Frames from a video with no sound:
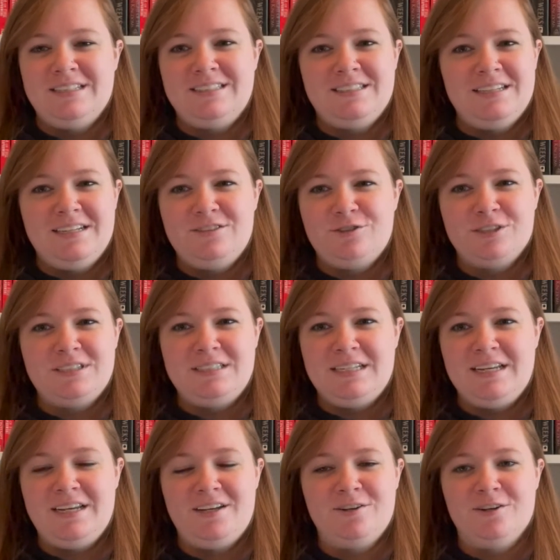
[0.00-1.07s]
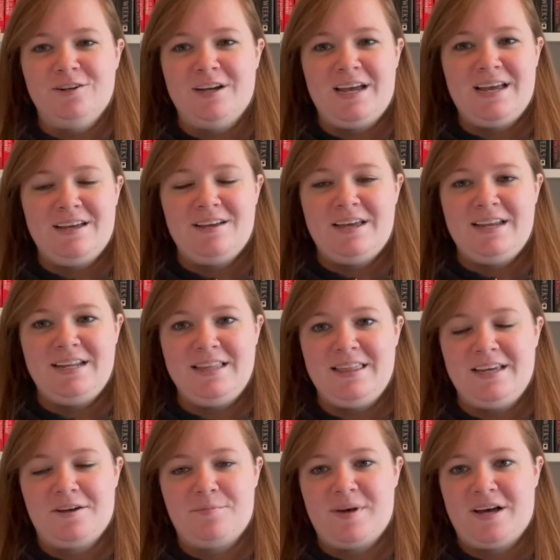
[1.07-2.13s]
interesting or
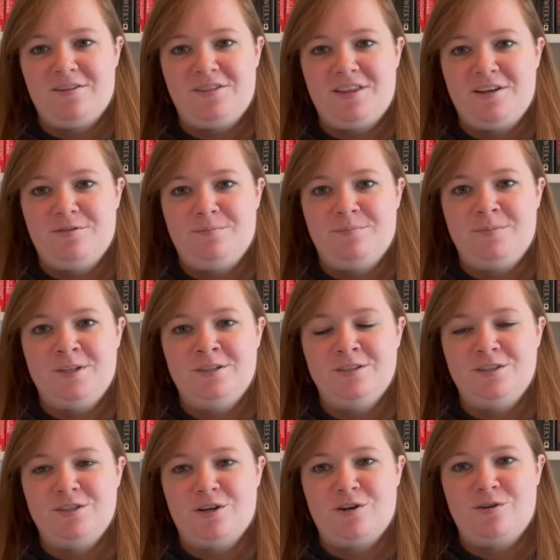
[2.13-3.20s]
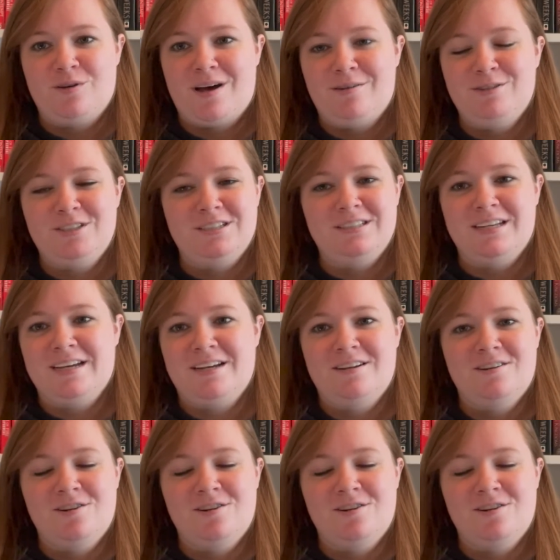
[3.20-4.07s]
anything about them, so I was just like, all